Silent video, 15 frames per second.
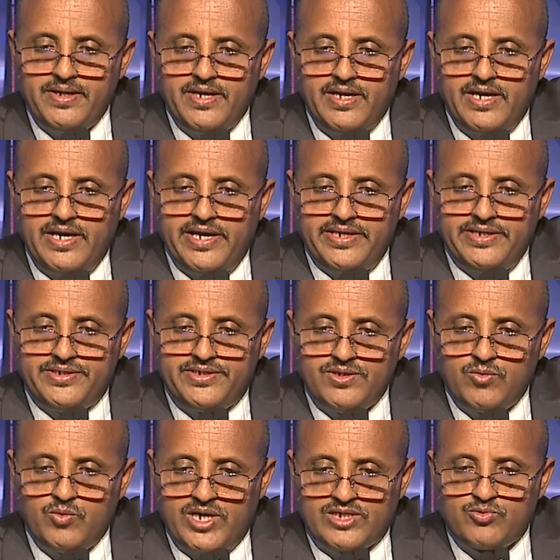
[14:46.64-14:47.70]
and
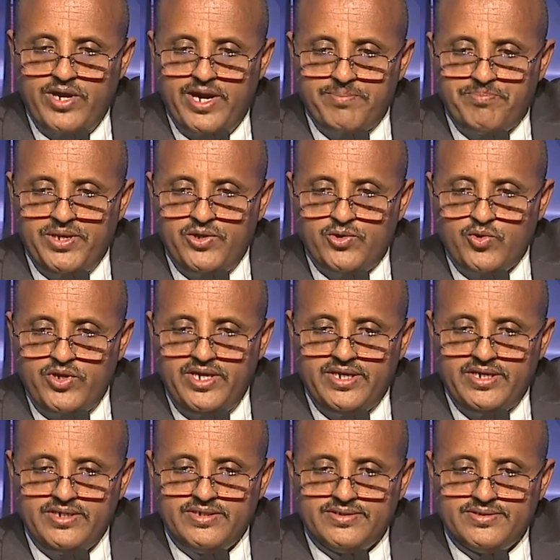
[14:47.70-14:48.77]
what we have been doing.